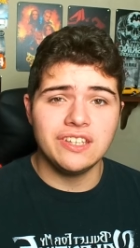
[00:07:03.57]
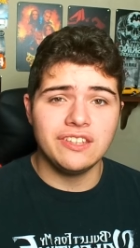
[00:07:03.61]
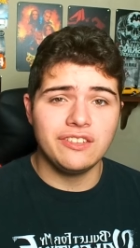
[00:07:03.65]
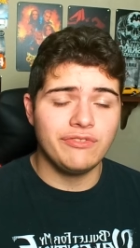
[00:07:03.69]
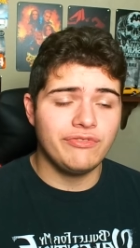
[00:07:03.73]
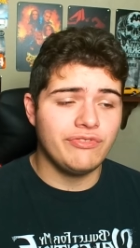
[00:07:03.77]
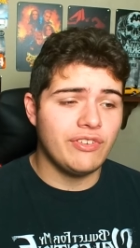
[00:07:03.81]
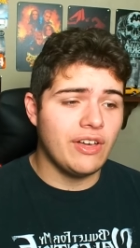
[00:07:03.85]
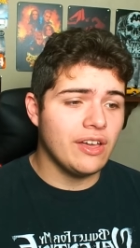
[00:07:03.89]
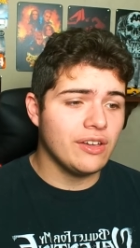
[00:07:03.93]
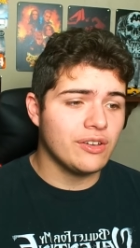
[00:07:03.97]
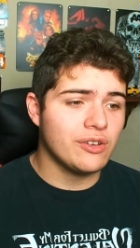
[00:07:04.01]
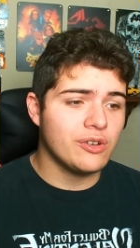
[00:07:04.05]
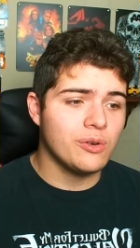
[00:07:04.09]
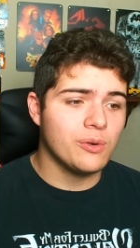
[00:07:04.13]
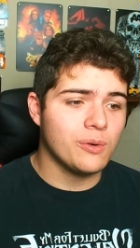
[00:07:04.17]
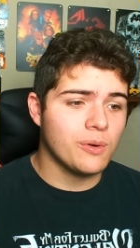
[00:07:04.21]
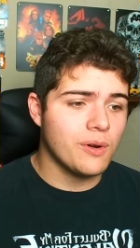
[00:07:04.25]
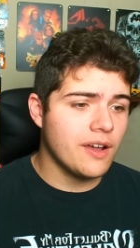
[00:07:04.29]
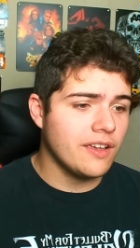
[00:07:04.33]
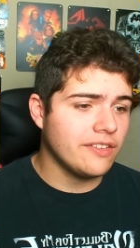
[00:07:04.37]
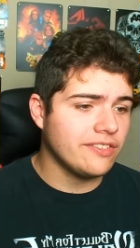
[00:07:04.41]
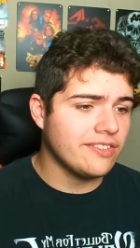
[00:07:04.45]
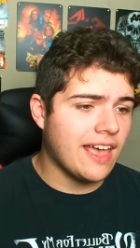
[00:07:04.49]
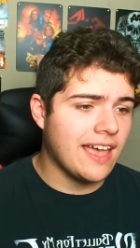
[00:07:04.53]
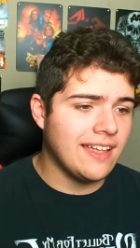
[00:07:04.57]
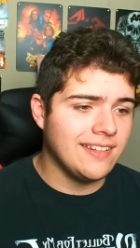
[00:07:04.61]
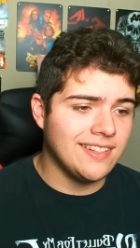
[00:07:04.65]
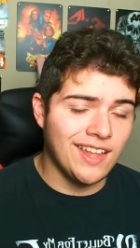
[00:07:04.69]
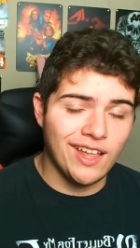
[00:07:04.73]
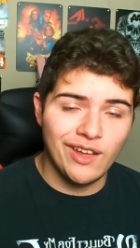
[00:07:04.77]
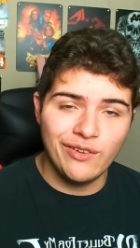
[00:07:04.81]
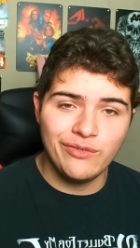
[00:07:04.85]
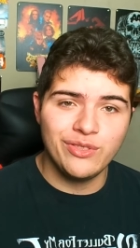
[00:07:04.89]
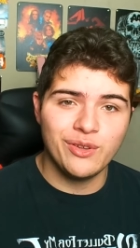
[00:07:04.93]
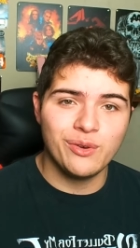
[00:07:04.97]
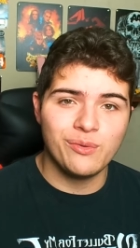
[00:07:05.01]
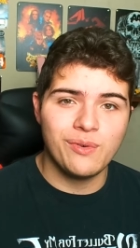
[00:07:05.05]
as fuck chorus. I
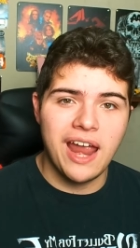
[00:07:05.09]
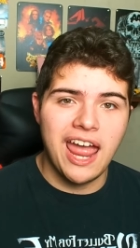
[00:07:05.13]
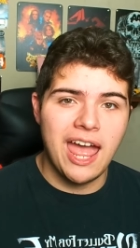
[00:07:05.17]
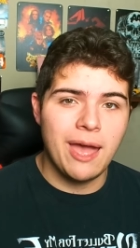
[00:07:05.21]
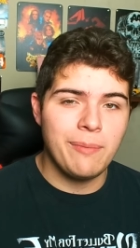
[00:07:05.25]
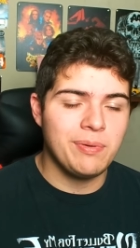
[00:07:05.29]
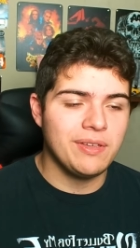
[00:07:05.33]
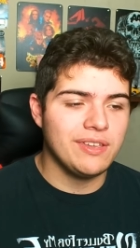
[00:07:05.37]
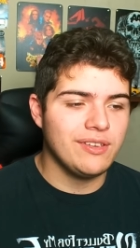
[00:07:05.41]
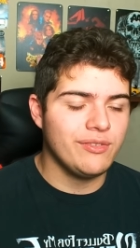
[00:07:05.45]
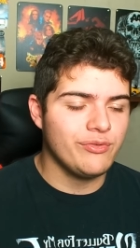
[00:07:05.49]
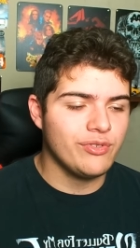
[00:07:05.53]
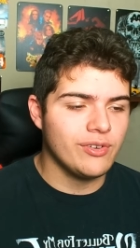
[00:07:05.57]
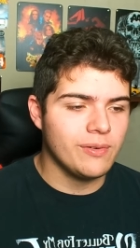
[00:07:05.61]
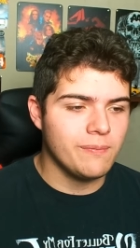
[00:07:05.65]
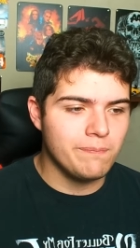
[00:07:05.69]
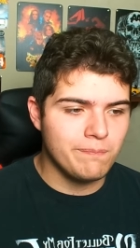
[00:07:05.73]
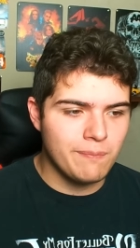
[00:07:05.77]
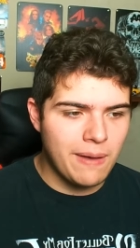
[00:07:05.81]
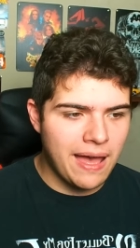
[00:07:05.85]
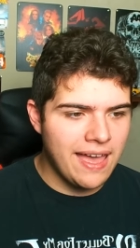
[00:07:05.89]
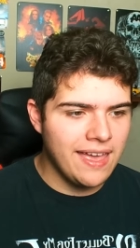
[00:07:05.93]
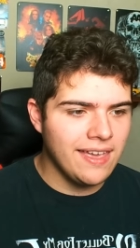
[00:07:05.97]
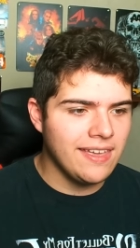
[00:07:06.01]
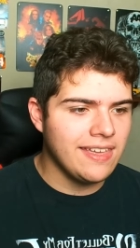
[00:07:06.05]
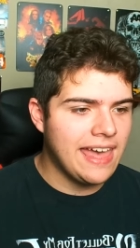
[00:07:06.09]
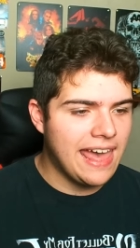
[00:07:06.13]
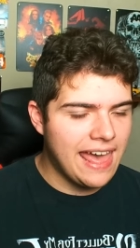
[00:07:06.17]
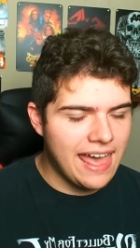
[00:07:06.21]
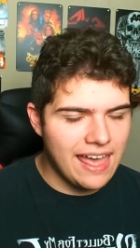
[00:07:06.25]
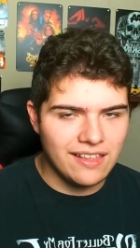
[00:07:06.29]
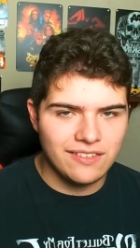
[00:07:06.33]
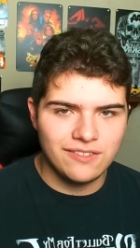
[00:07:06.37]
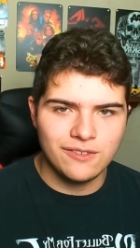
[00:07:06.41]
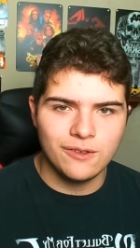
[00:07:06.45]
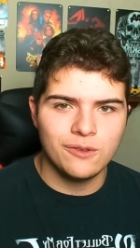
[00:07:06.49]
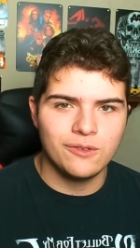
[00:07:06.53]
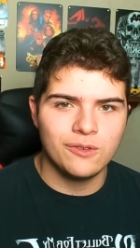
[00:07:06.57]
love the rapping from Mike
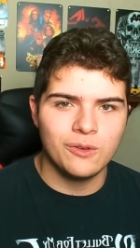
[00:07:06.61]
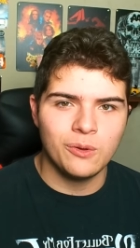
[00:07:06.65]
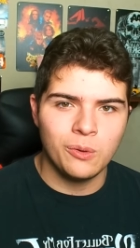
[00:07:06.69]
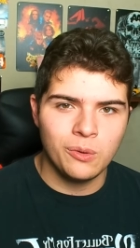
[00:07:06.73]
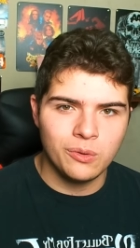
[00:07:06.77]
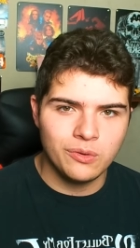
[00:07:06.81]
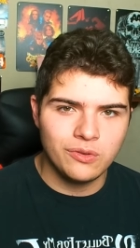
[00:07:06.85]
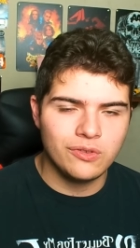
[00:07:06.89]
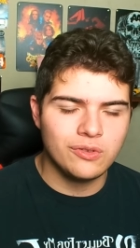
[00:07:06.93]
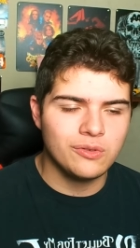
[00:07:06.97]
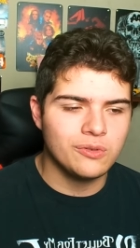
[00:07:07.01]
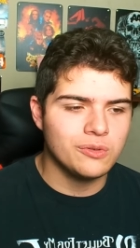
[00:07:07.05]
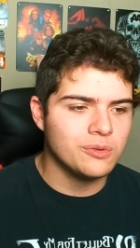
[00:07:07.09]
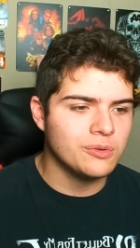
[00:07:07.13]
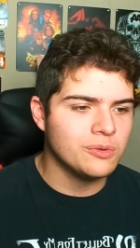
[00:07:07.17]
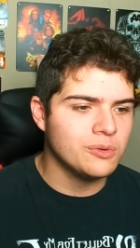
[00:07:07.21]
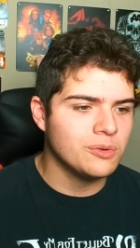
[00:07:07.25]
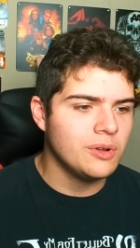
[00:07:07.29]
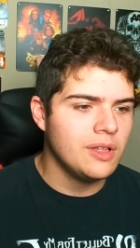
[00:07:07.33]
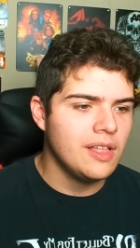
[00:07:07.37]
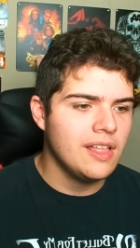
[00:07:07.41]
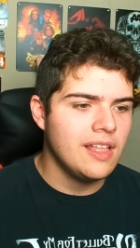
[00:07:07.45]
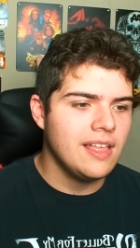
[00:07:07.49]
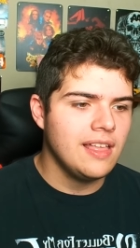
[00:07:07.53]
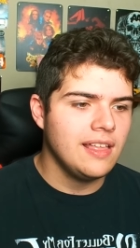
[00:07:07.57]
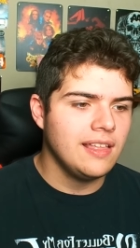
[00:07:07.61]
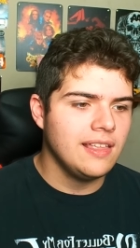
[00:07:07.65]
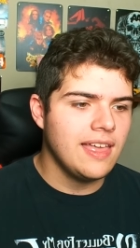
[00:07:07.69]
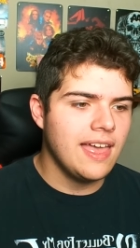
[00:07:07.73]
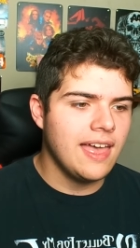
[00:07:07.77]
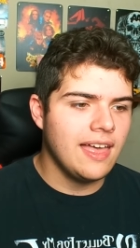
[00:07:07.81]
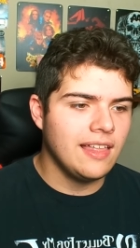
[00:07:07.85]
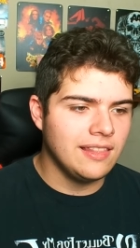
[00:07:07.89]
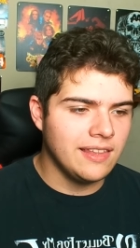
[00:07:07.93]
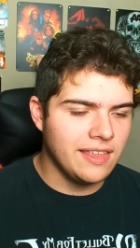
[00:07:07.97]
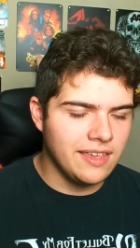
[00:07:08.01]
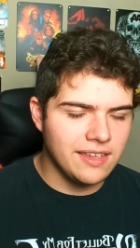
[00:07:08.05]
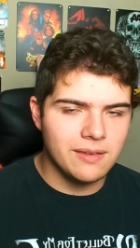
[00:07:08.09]
has old school
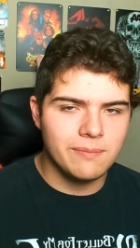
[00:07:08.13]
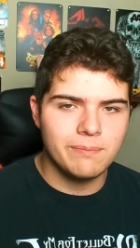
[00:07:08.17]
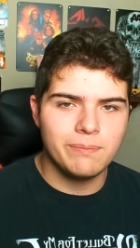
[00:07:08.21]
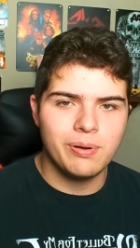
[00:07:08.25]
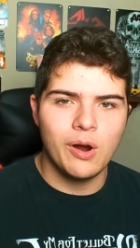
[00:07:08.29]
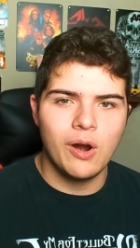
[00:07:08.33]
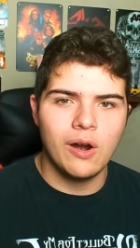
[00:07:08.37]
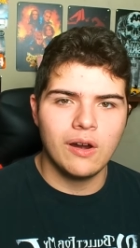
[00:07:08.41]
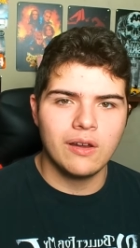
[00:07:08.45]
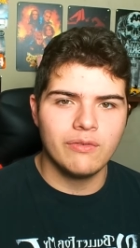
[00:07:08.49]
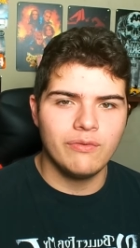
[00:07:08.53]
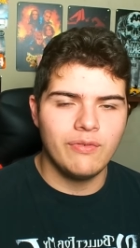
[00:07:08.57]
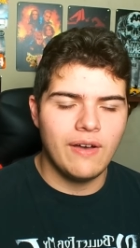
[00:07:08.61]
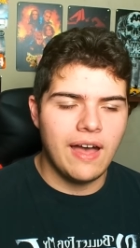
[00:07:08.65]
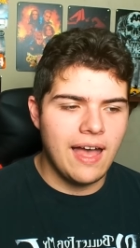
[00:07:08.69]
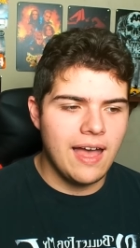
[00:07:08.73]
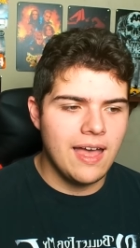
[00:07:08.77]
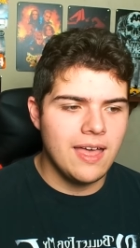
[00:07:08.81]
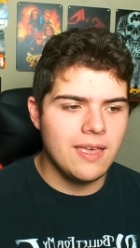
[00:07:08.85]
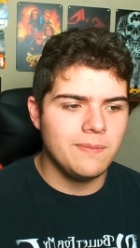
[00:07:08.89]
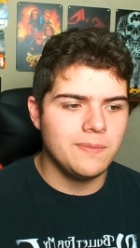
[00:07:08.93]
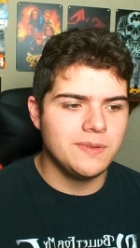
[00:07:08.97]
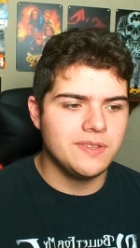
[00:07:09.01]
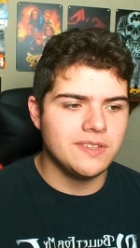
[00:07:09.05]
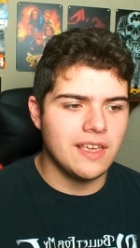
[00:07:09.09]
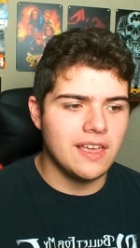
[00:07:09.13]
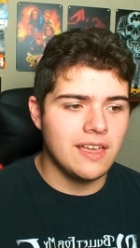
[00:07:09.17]
Linkin Park vibes.